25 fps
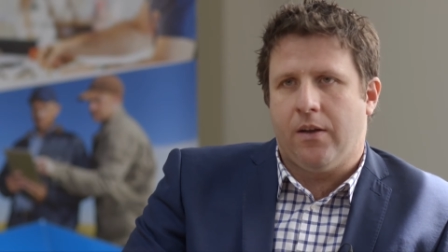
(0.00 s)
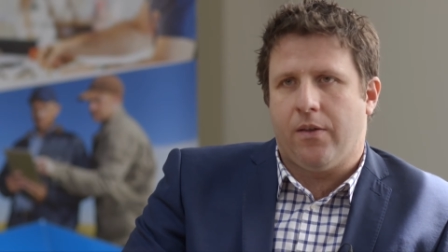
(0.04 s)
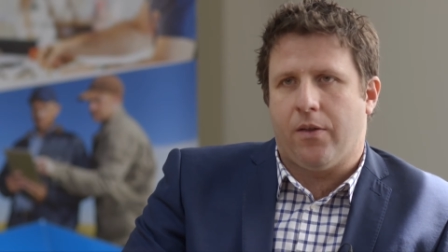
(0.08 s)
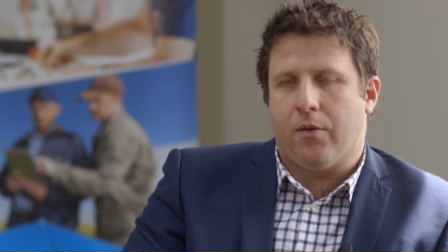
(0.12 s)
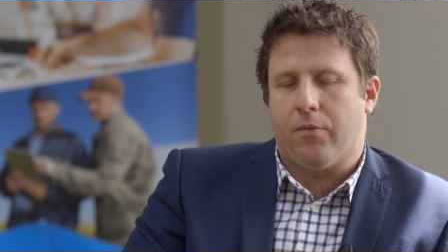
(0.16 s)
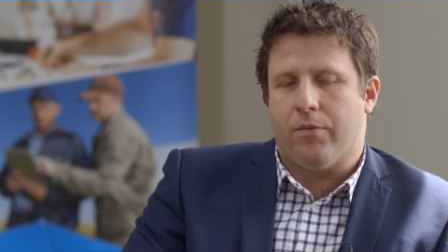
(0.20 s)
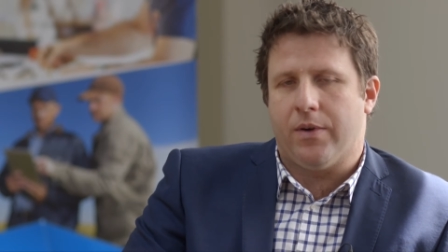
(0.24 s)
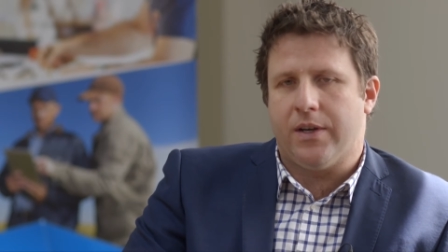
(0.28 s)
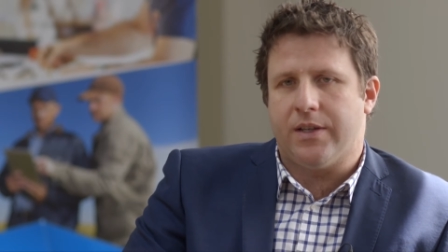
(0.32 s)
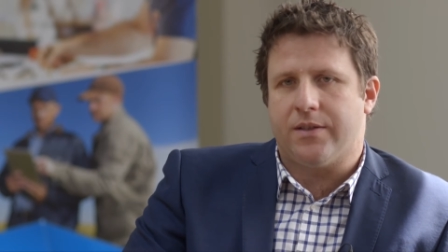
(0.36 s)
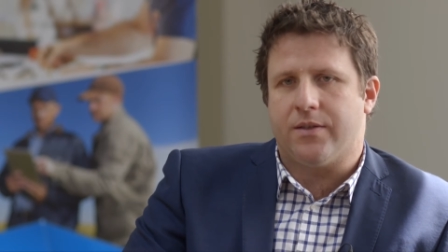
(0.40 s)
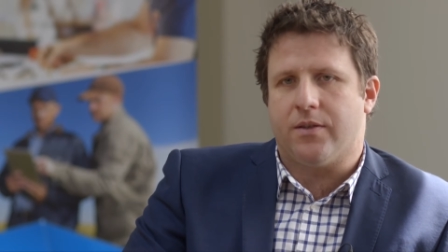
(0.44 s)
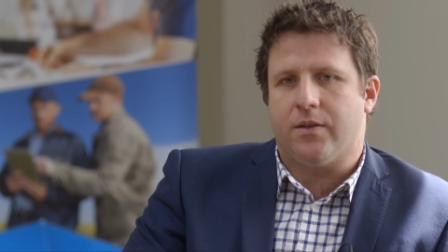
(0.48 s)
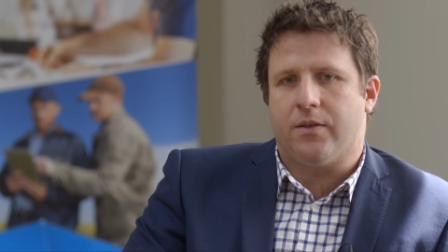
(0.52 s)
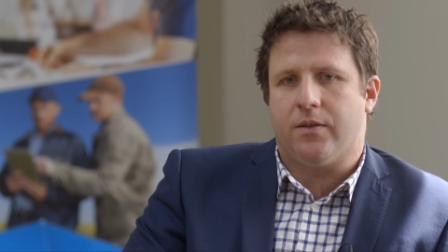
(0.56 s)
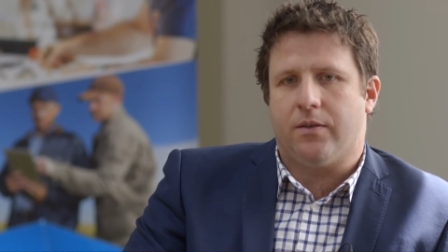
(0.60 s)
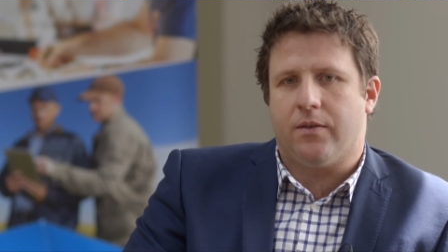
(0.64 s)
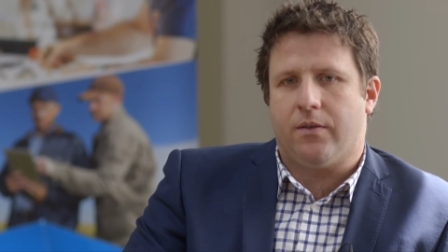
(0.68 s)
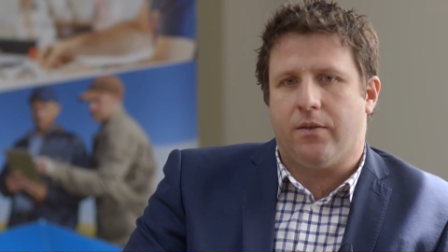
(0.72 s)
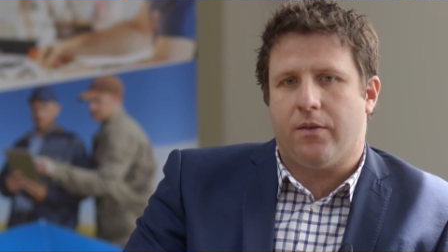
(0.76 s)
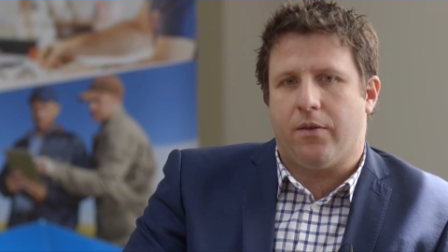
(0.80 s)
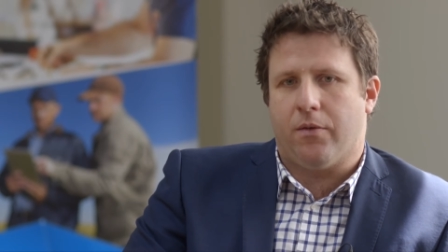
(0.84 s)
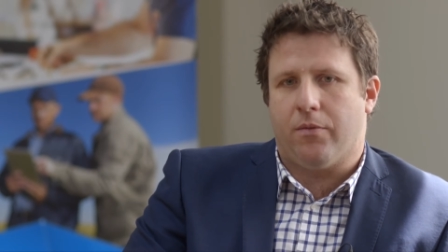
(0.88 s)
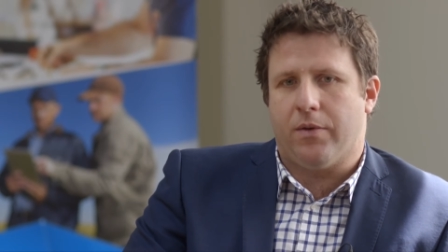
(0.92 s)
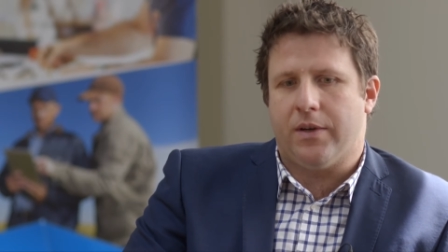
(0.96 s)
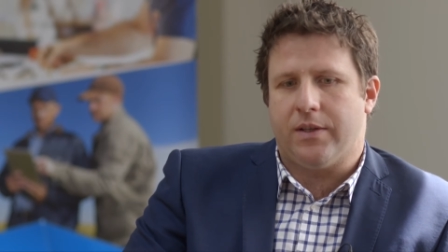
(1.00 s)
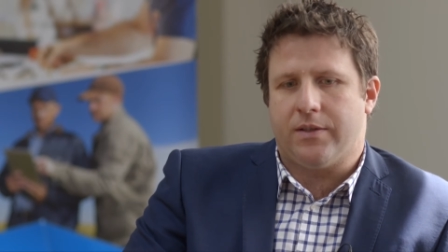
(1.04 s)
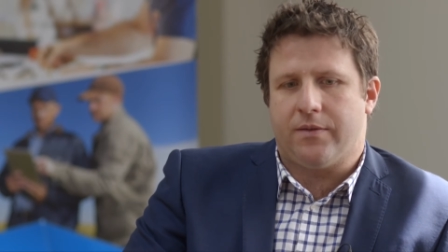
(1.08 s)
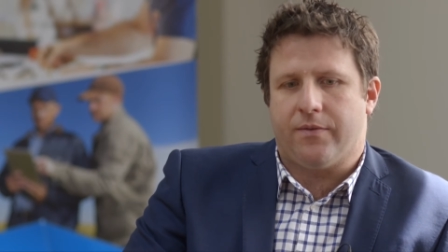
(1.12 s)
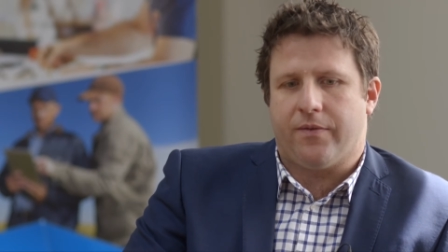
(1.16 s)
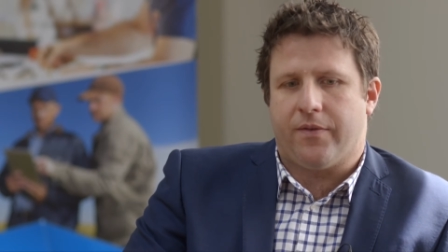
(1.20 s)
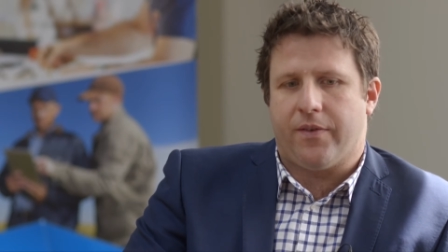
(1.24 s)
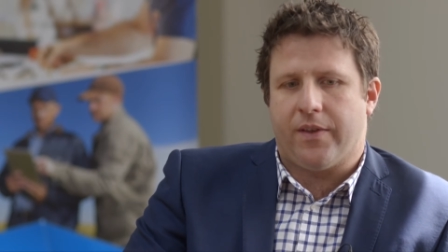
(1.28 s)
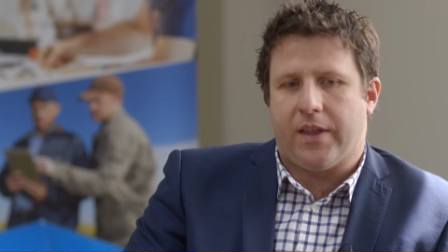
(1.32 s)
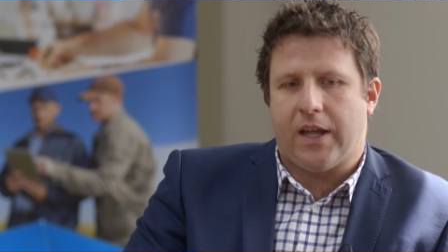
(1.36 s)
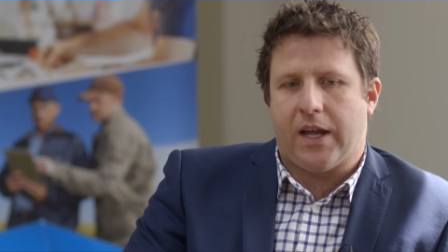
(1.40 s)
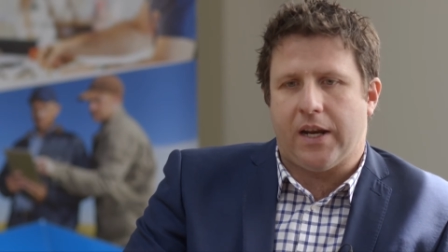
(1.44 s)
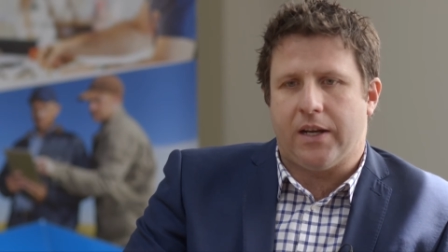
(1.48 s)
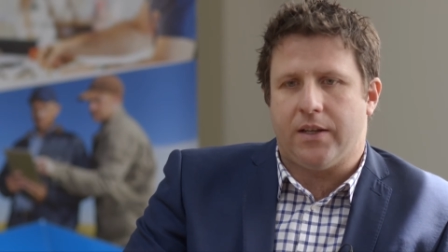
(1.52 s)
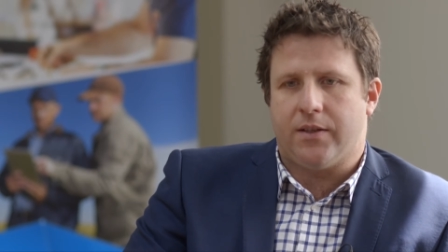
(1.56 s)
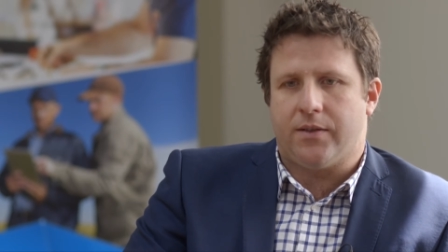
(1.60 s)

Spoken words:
The reason for that